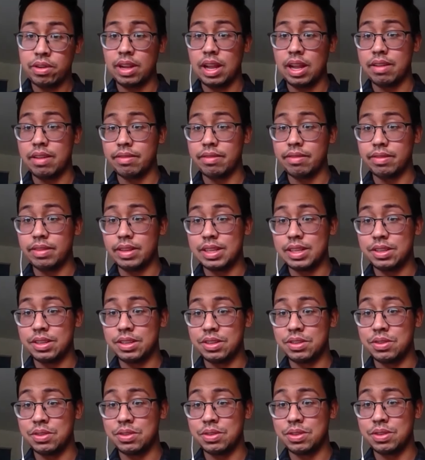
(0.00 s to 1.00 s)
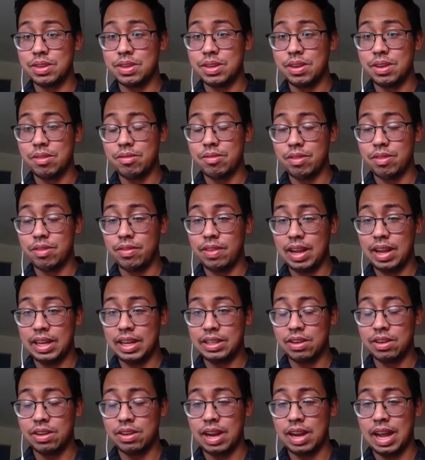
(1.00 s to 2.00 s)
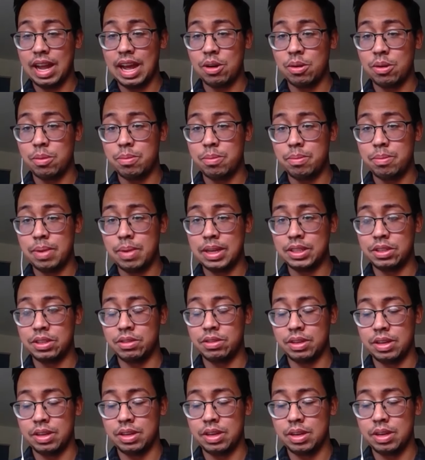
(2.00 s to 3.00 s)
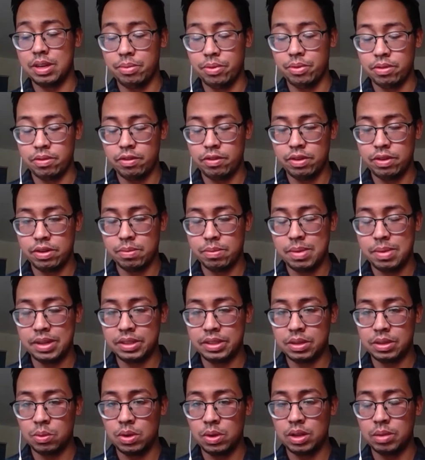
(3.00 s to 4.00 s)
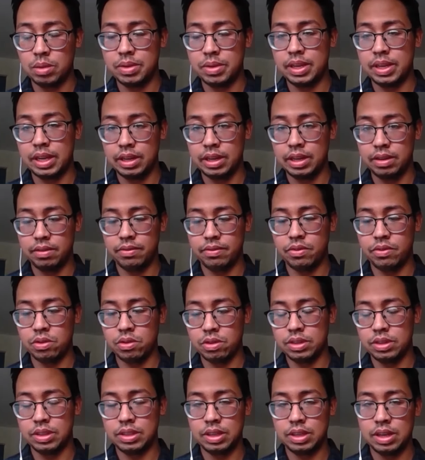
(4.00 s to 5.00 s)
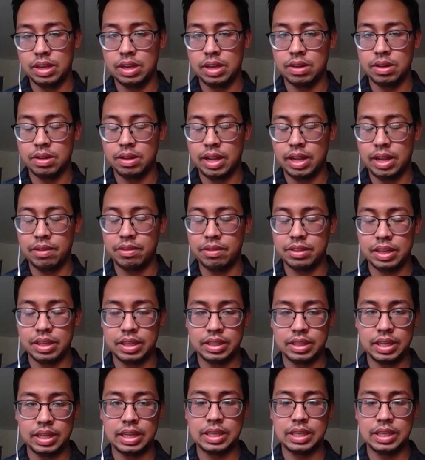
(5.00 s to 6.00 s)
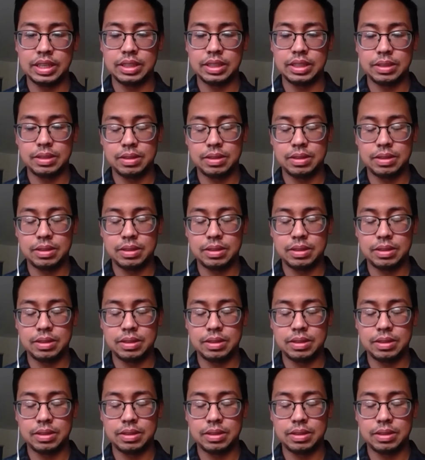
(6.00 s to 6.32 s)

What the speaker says: life and to reflect on how best you can improve your mental well-being for life success.